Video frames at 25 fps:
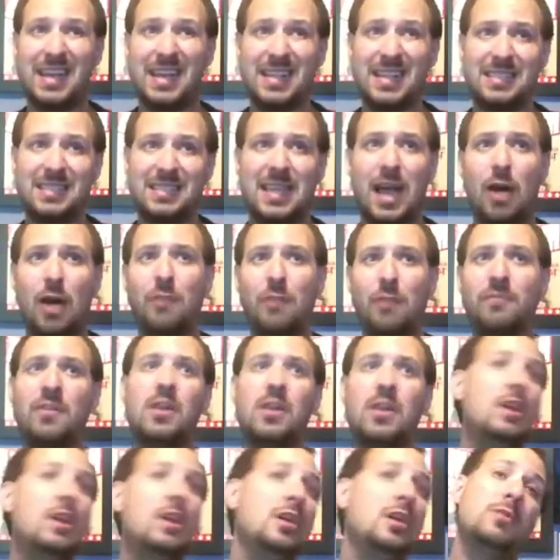itself,
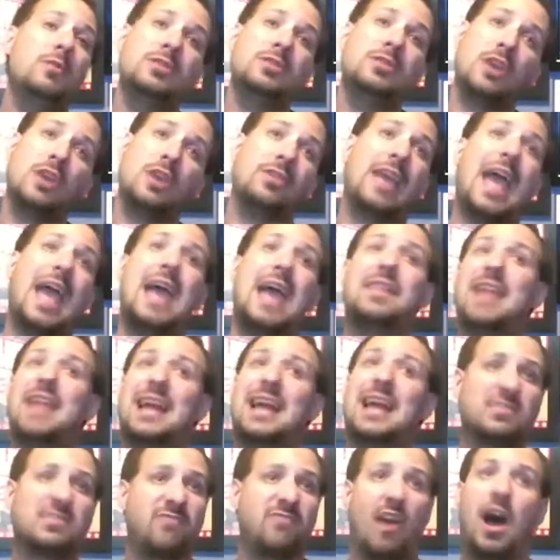which, okay,
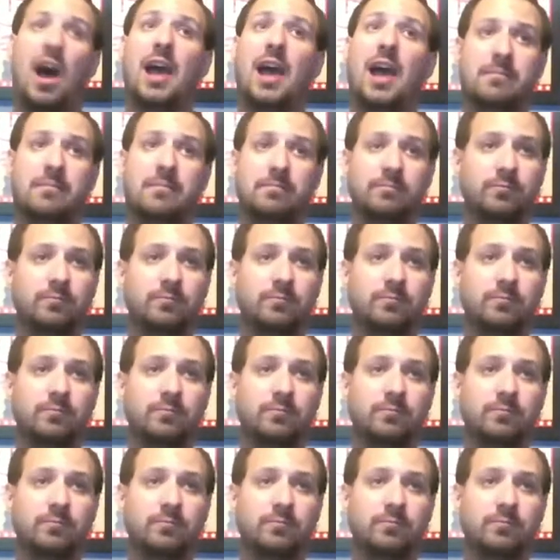that's fine.